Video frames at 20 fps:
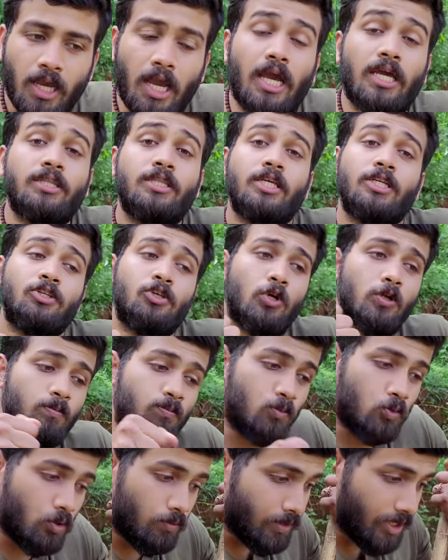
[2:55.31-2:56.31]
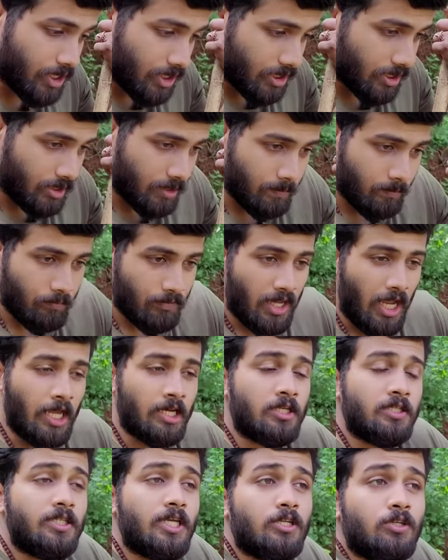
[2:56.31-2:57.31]
and then you're moving it
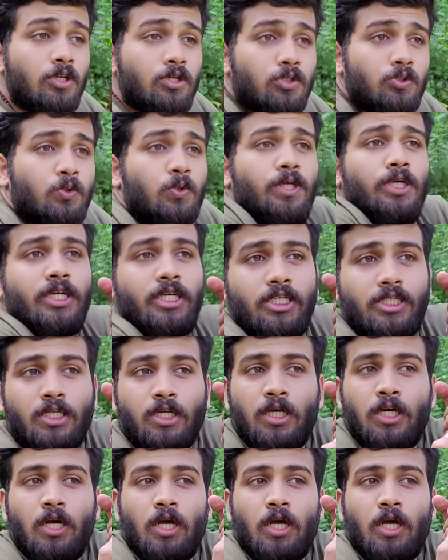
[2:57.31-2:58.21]
and then you're doing it